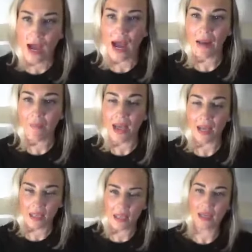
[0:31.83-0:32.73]
Hi,
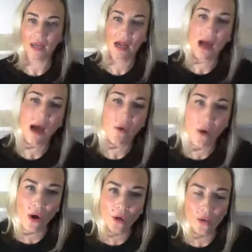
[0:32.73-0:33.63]
Becky. How
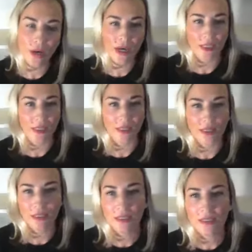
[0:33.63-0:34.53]
are you, honey?
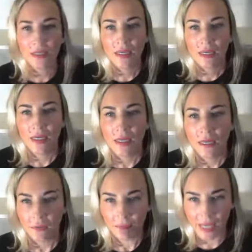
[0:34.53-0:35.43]

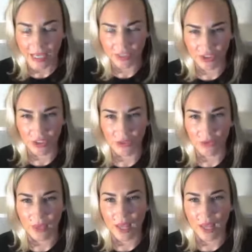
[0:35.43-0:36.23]
Bless you.